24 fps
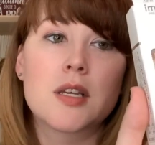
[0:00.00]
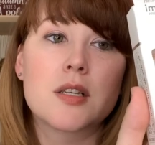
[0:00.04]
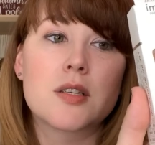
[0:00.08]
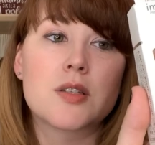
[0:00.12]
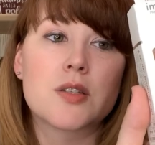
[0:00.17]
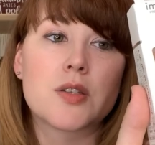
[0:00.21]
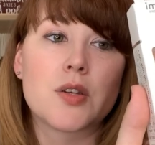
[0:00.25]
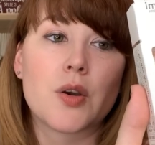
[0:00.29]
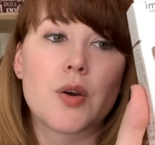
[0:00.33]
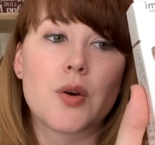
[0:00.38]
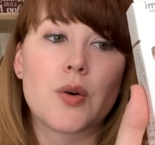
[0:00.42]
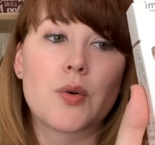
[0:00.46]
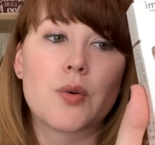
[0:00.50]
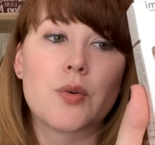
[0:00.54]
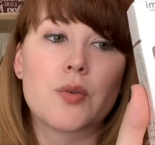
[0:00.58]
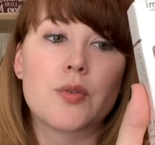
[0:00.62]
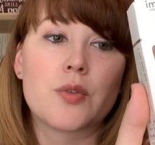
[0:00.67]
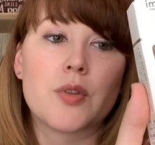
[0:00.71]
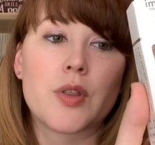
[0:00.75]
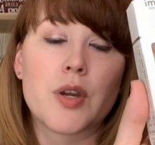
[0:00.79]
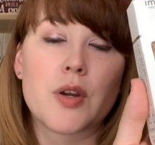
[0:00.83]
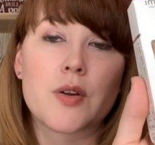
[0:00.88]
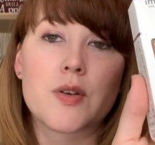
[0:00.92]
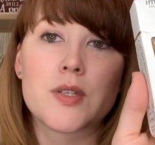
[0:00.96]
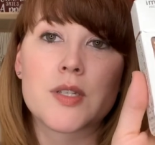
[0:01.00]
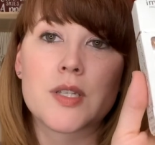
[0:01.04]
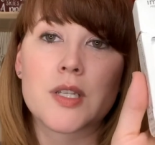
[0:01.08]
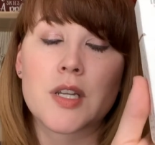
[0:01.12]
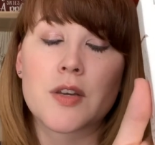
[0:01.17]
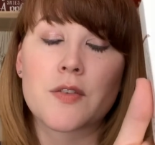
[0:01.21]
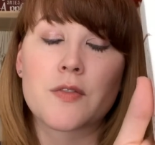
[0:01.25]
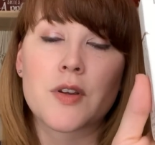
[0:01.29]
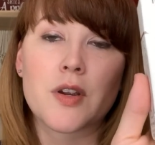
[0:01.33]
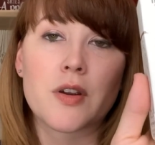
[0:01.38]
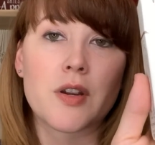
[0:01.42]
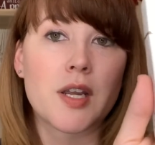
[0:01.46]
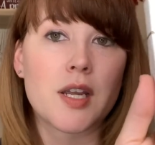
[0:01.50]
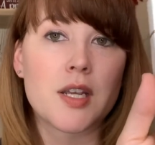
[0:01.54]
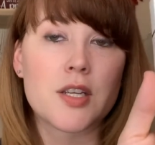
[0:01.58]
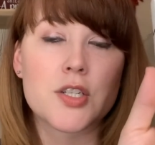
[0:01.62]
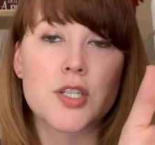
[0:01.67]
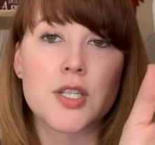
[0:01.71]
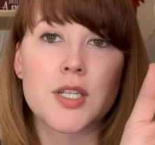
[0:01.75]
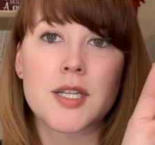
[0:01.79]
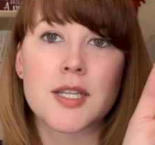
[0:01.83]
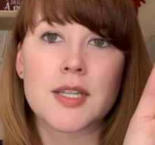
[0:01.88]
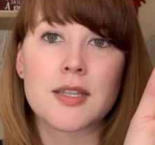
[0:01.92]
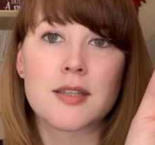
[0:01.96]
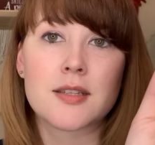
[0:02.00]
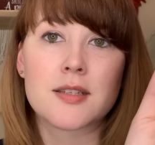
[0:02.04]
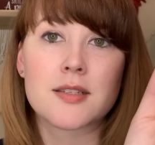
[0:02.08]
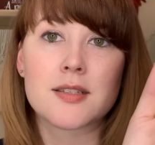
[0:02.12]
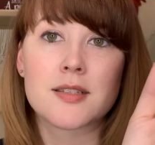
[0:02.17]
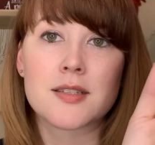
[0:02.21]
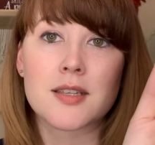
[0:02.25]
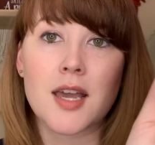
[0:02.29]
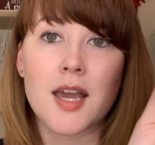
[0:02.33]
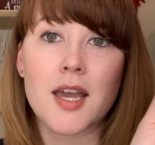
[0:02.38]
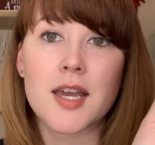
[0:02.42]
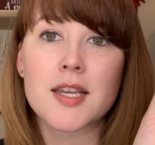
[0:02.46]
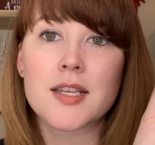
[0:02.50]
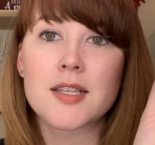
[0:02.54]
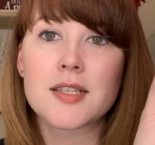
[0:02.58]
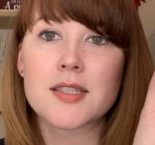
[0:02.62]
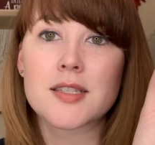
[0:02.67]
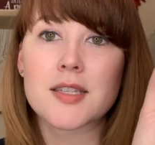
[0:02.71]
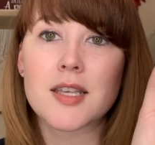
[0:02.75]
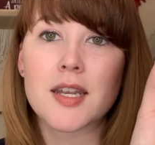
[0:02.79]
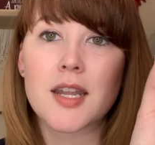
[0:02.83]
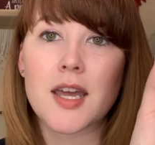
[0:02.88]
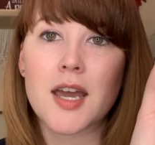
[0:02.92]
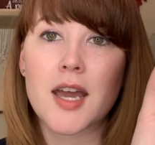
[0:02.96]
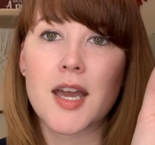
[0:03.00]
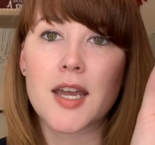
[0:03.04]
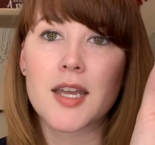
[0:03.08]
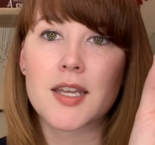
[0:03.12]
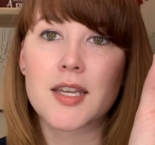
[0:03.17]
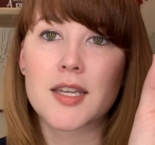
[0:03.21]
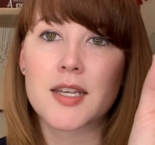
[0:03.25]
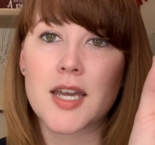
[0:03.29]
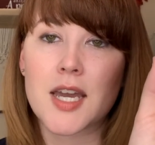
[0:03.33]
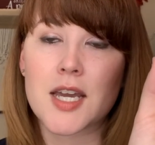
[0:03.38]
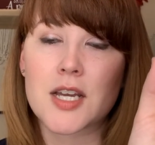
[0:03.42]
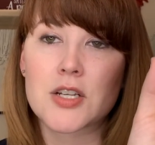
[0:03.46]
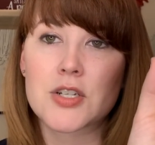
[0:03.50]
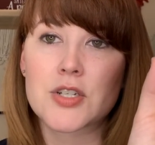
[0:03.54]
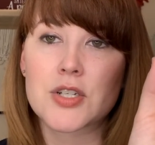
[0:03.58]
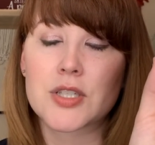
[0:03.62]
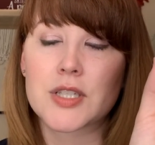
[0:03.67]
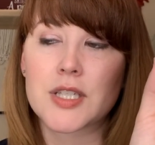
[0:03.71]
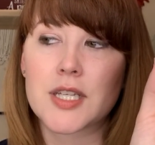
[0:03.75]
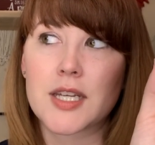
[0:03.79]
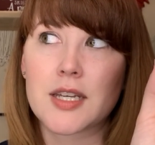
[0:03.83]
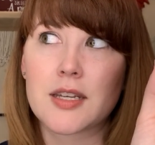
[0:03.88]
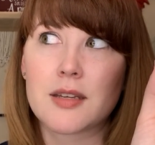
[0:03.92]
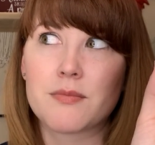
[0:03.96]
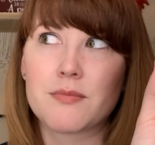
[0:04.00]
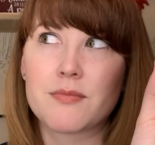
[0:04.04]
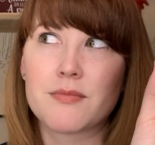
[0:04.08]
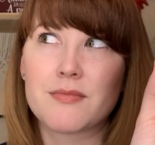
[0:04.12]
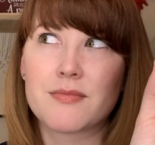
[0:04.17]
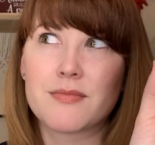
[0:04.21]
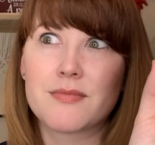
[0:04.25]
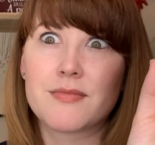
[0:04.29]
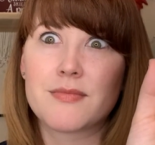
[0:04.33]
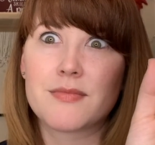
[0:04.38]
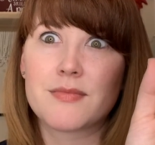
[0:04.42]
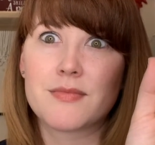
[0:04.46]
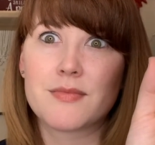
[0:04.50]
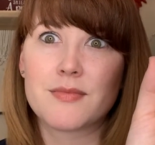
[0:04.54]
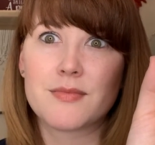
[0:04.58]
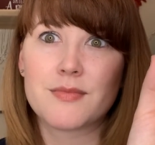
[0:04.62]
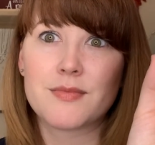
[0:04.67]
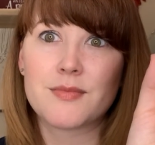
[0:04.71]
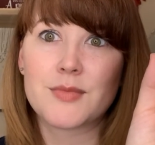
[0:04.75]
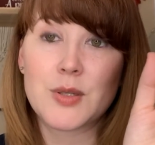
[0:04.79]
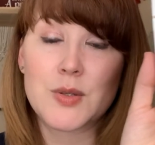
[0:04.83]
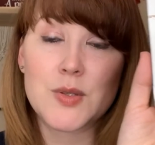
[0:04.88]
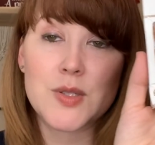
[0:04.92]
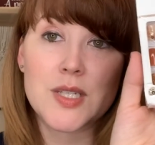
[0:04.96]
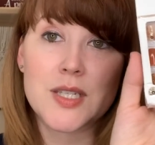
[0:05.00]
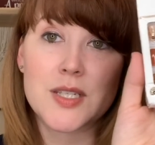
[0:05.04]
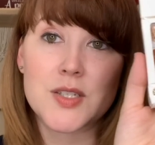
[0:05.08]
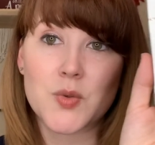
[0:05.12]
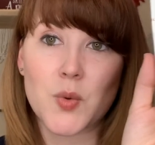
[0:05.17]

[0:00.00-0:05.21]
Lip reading: So there is enough variation in the size that I can actually use these